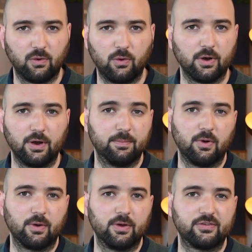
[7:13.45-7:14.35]

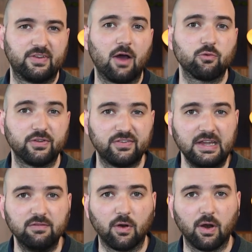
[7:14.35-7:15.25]
or sound
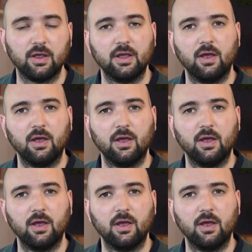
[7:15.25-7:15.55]
receiver